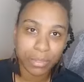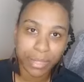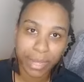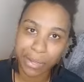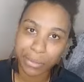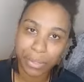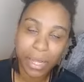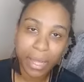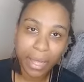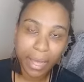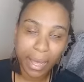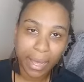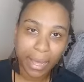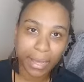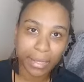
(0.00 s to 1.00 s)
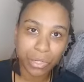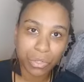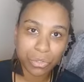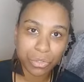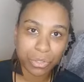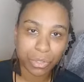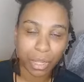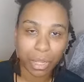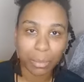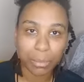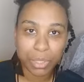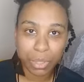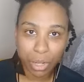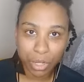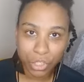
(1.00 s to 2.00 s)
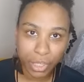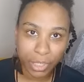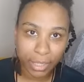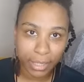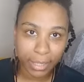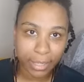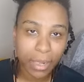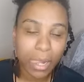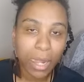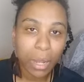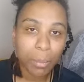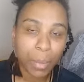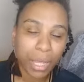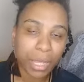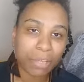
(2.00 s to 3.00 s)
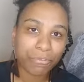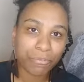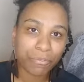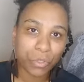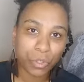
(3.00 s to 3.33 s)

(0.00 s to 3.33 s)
down and start journaling. But if